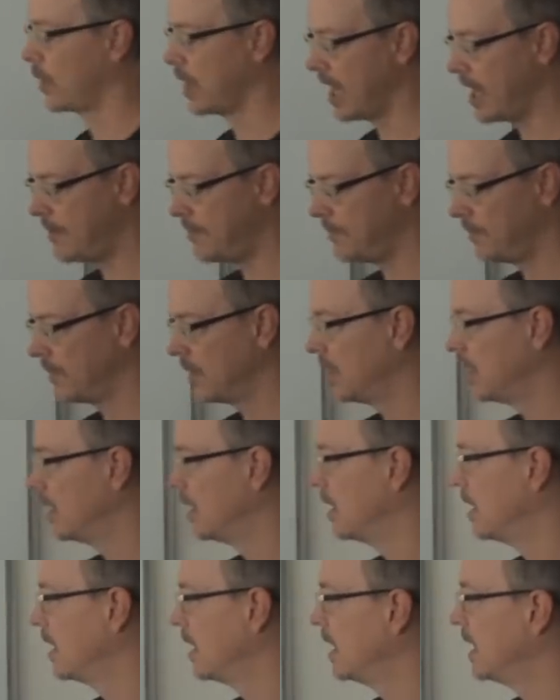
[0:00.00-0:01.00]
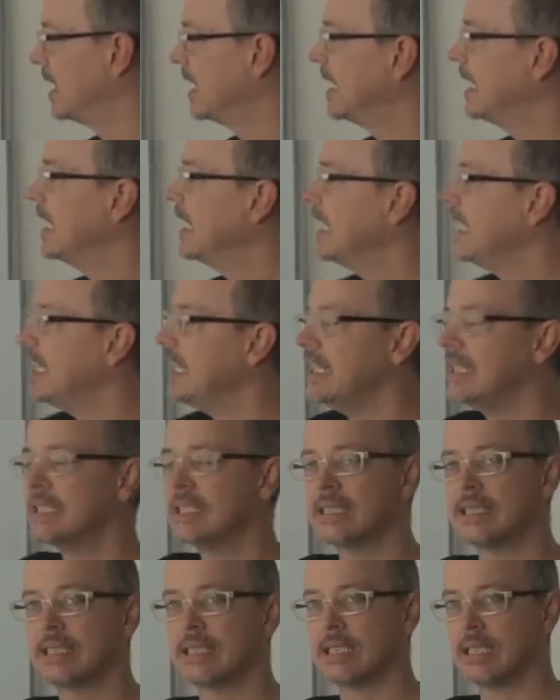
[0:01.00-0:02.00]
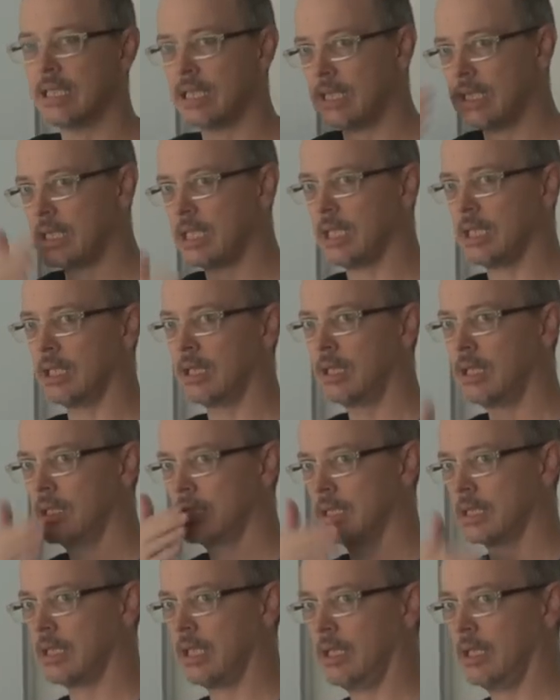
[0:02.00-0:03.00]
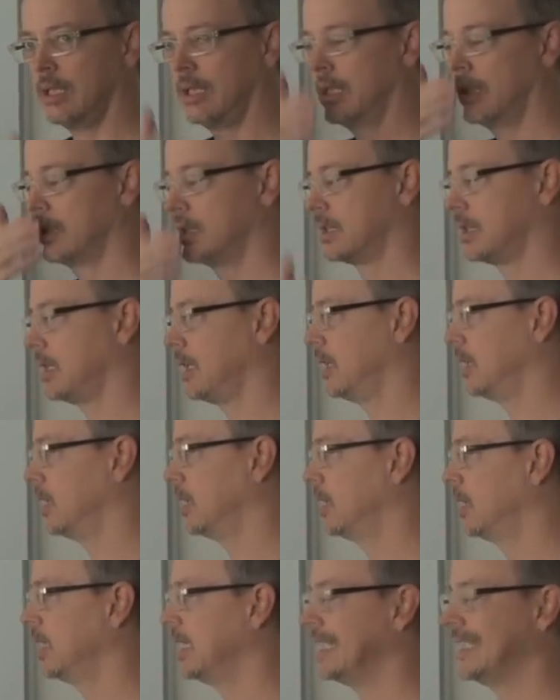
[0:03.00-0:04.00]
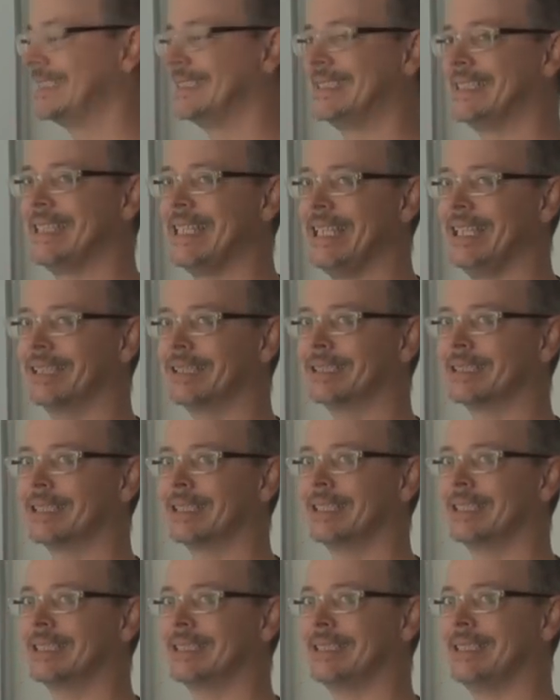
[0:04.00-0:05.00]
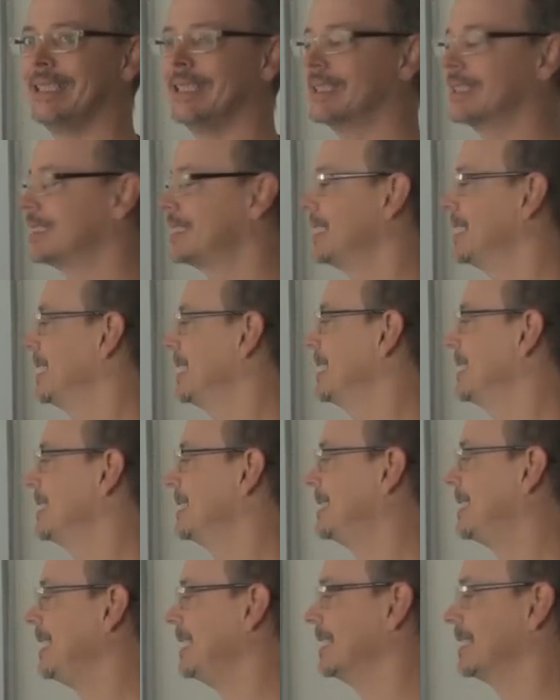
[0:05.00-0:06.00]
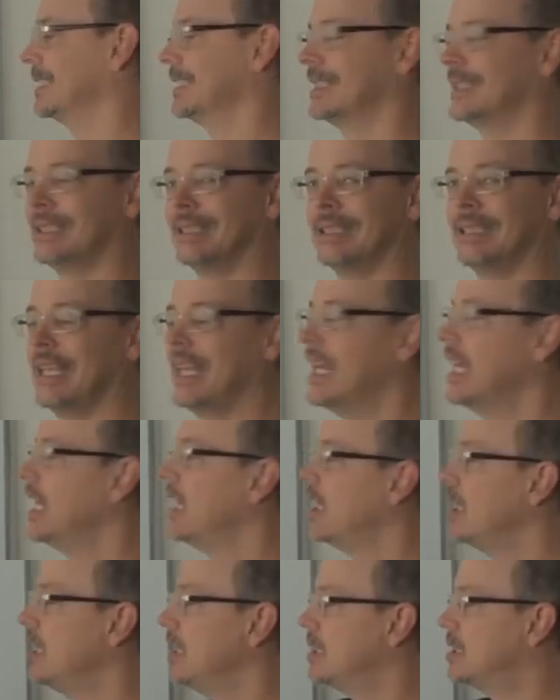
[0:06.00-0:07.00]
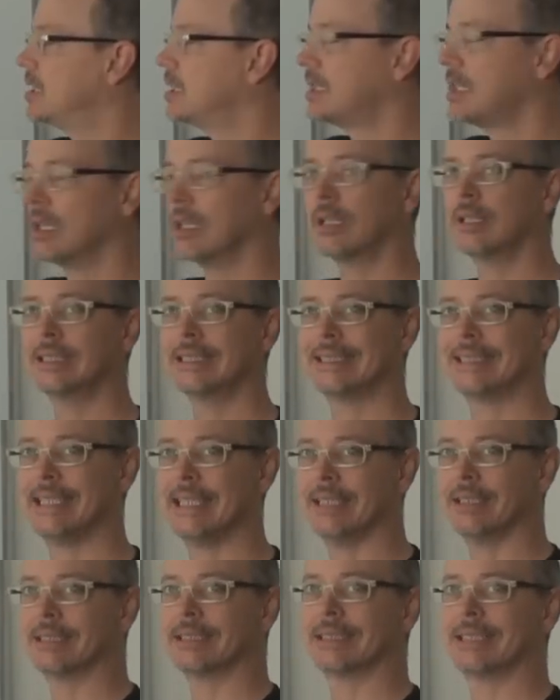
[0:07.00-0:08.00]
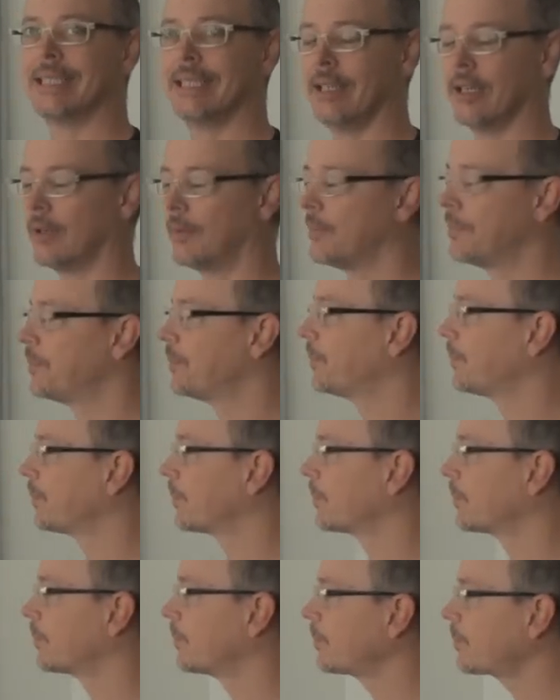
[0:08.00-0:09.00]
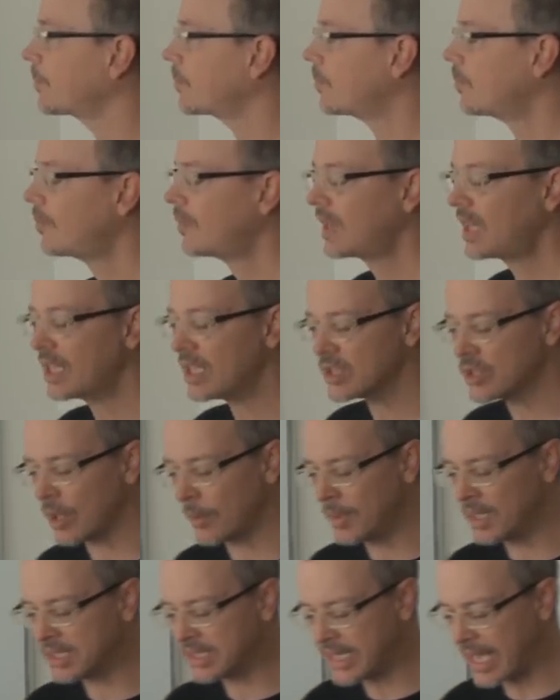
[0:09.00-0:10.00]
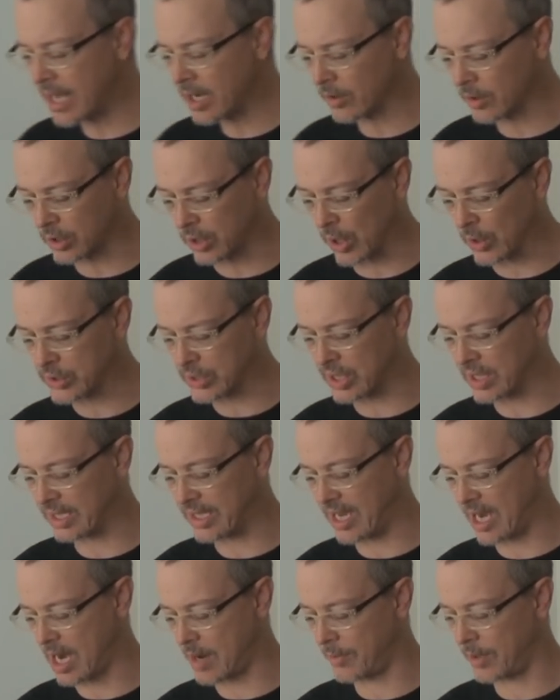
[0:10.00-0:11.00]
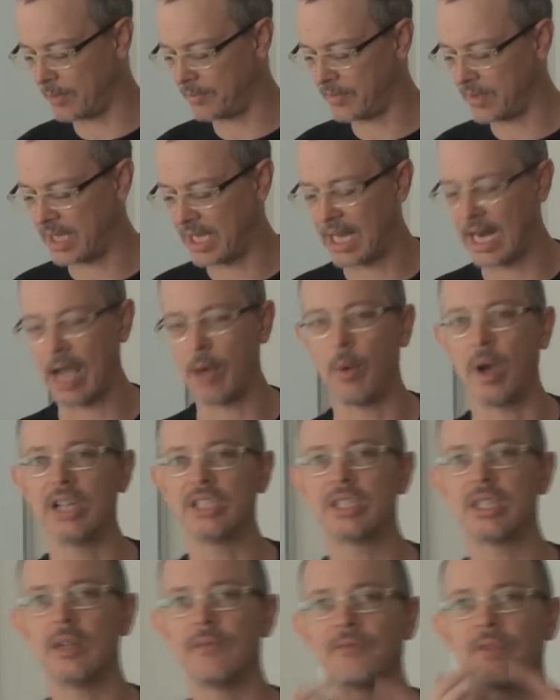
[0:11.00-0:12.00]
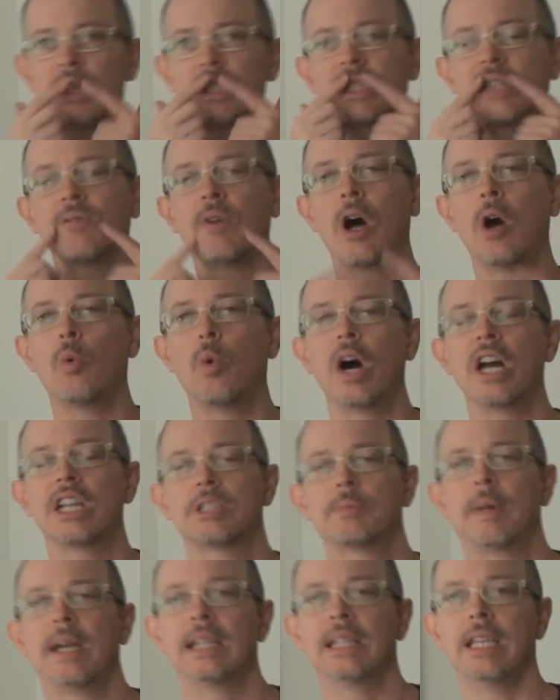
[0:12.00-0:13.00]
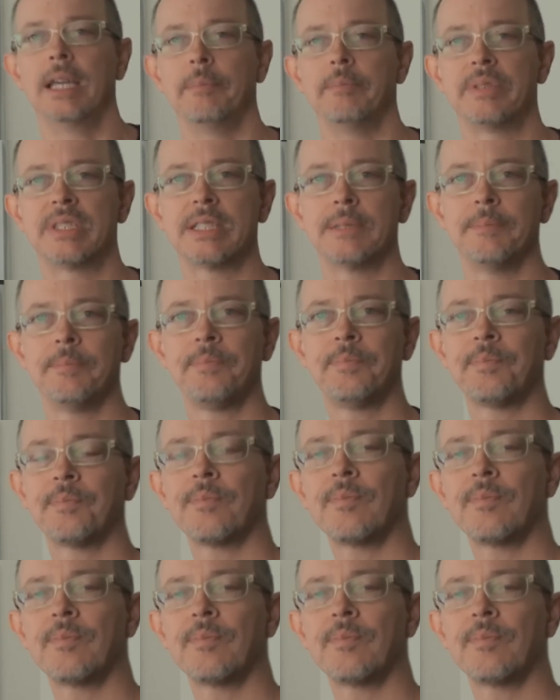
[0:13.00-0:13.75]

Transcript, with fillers: Okay? He still, still, still steals, steals, steal. He still steals steel. So I'm going to stand close to the camera, and I want you to first of all watch my lips.